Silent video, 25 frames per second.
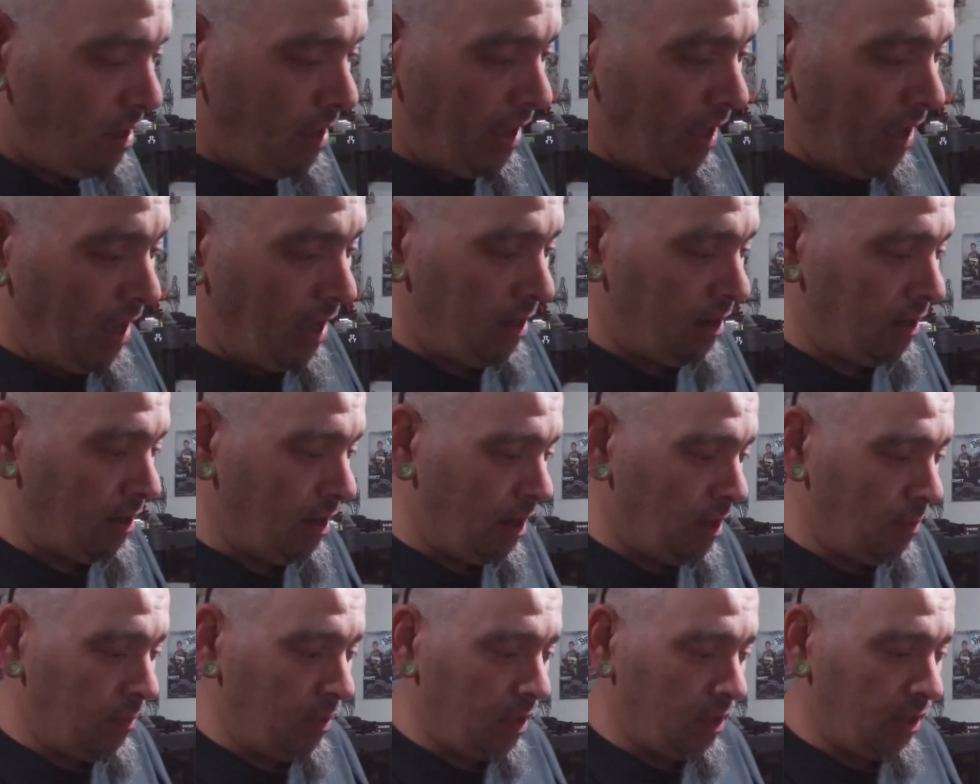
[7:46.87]
And
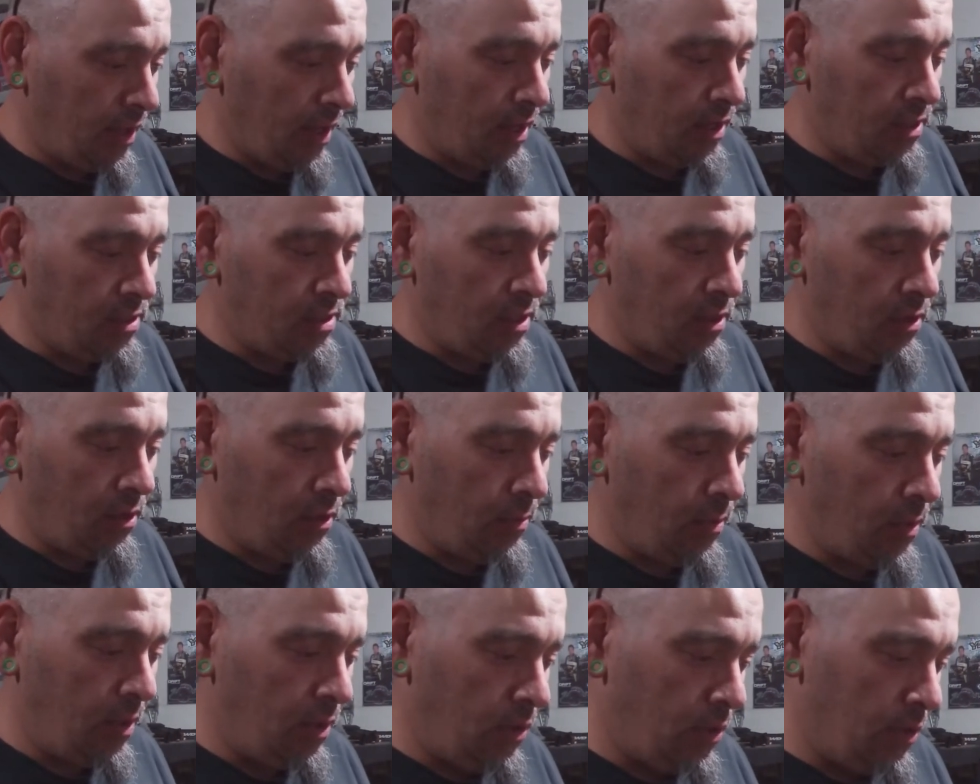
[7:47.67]
I mean, like I said, let
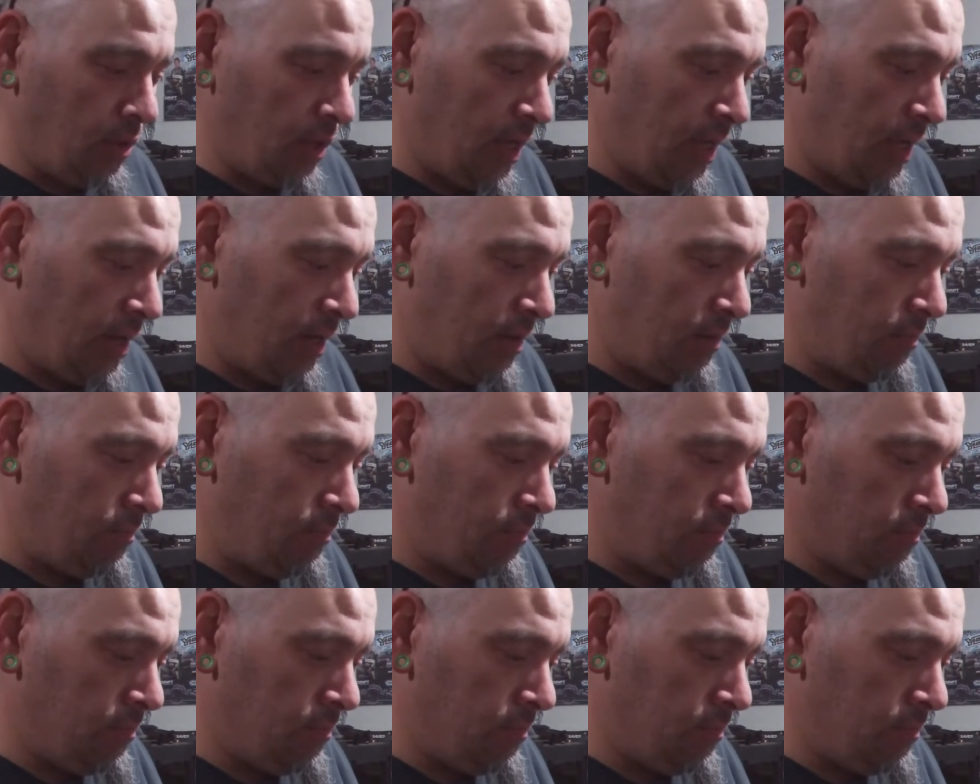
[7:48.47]
me look at it.